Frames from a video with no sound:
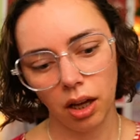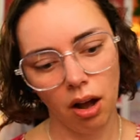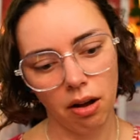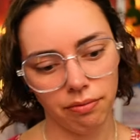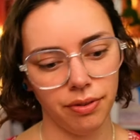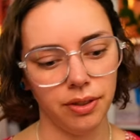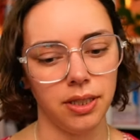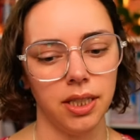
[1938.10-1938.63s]

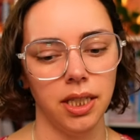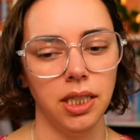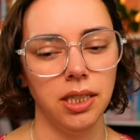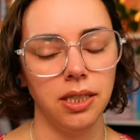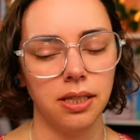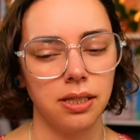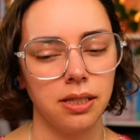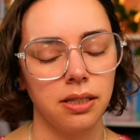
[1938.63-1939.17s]

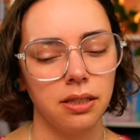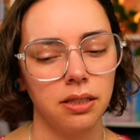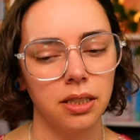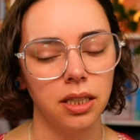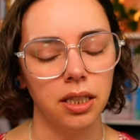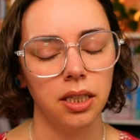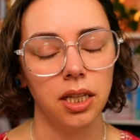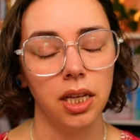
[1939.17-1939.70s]
conferences
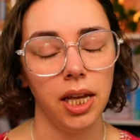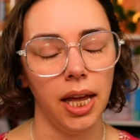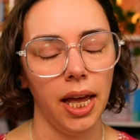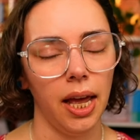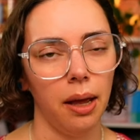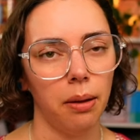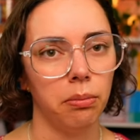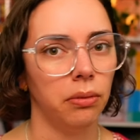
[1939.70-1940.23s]

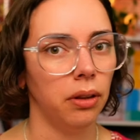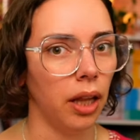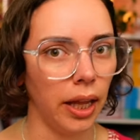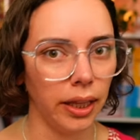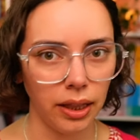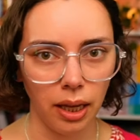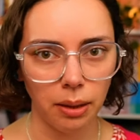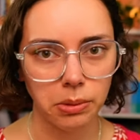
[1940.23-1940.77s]

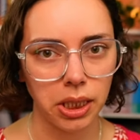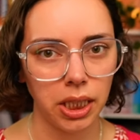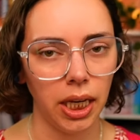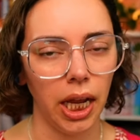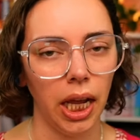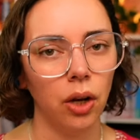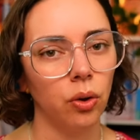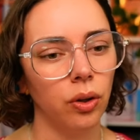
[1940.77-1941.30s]
like the
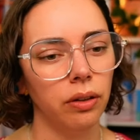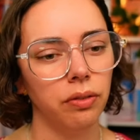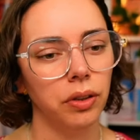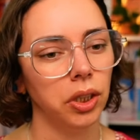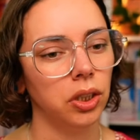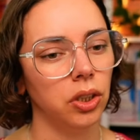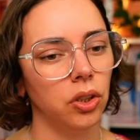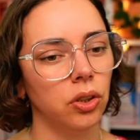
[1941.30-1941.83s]
MTNA, or
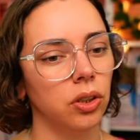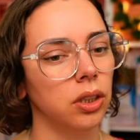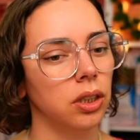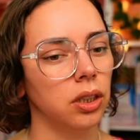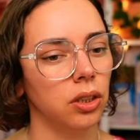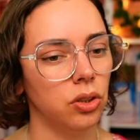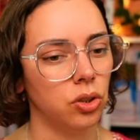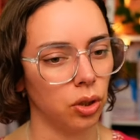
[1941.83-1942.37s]
even
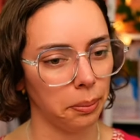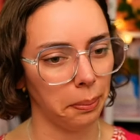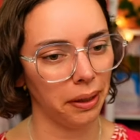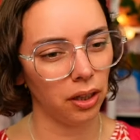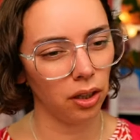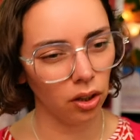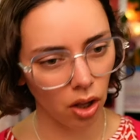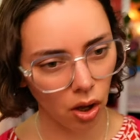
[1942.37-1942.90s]
you talk
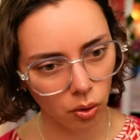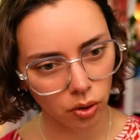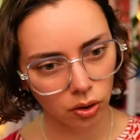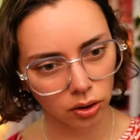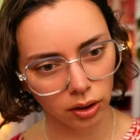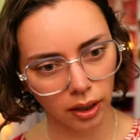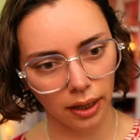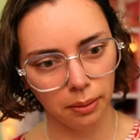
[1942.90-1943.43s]
about
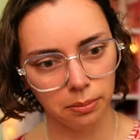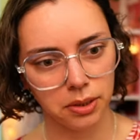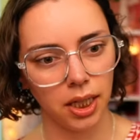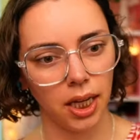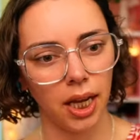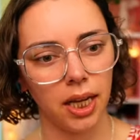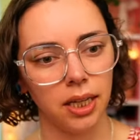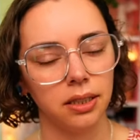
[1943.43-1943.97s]
local
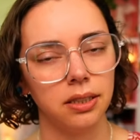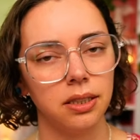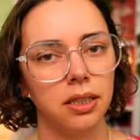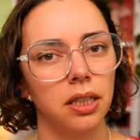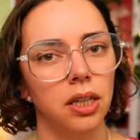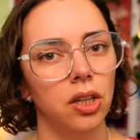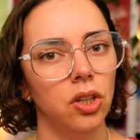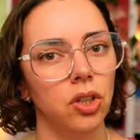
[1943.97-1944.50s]
MTAs.
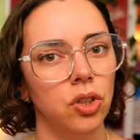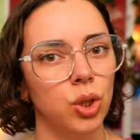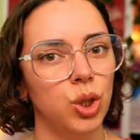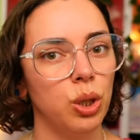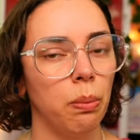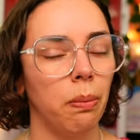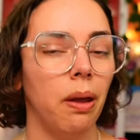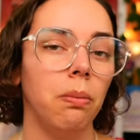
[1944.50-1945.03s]

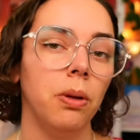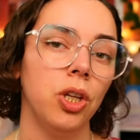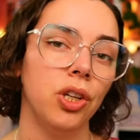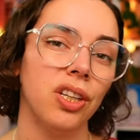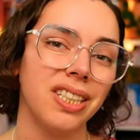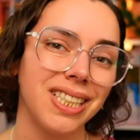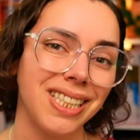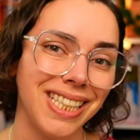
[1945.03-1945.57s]
So maybe
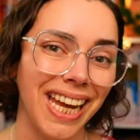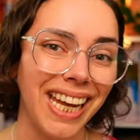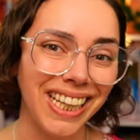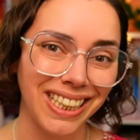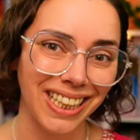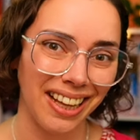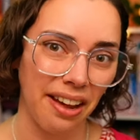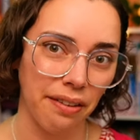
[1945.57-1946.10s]
your
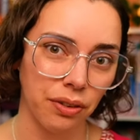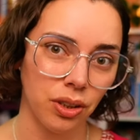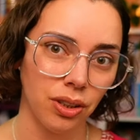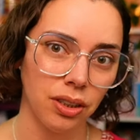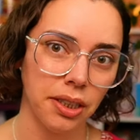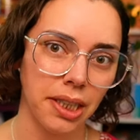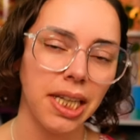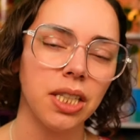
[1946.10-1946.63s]
state
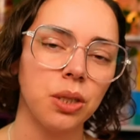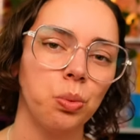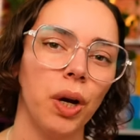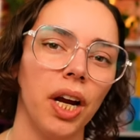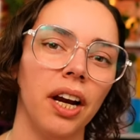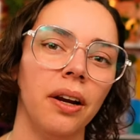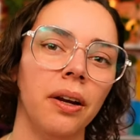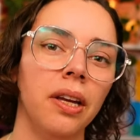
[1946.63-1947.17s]
level is
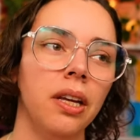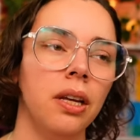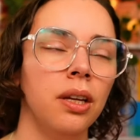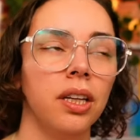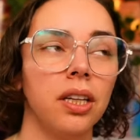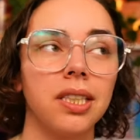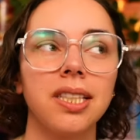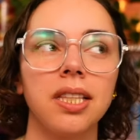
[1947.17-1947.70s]
where,
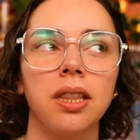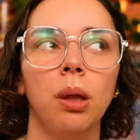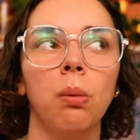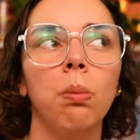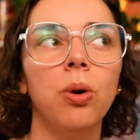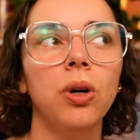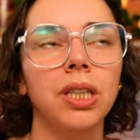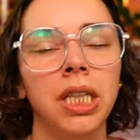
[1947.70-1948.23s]
because the
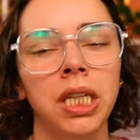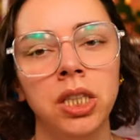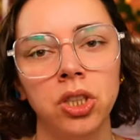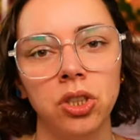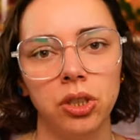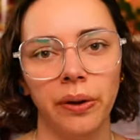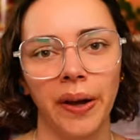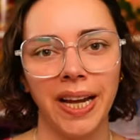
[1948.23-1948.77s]
more
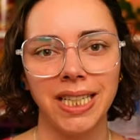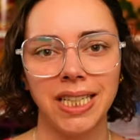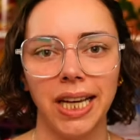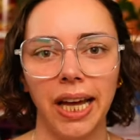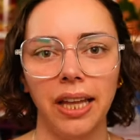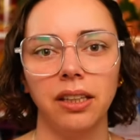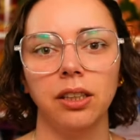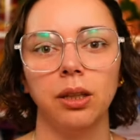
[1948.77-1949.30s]
teachers you get
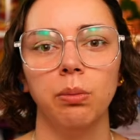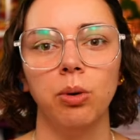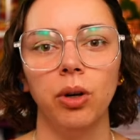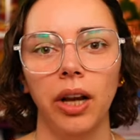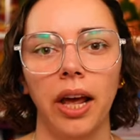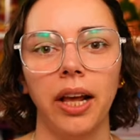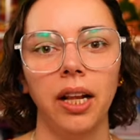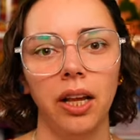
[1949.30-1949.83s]
together, the
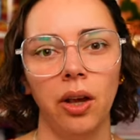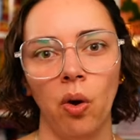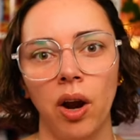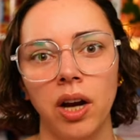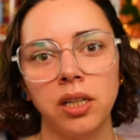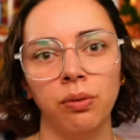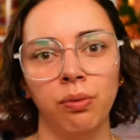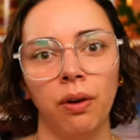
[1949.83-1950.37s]
more likely you
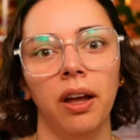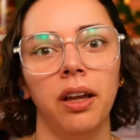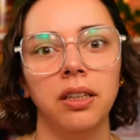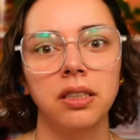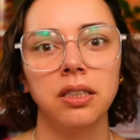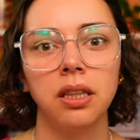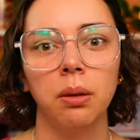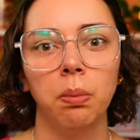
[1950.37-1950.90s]
are to
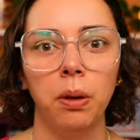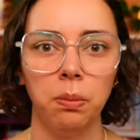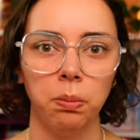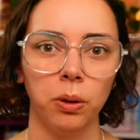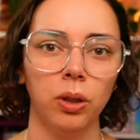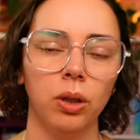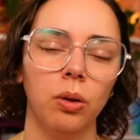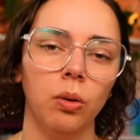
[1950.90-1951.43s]
find the
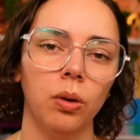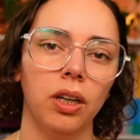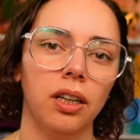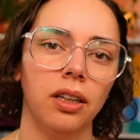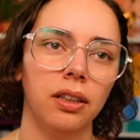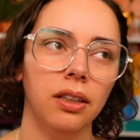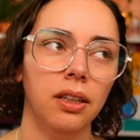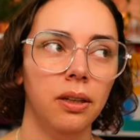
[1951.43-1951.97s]
people who
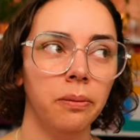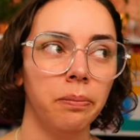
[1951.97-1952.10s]
are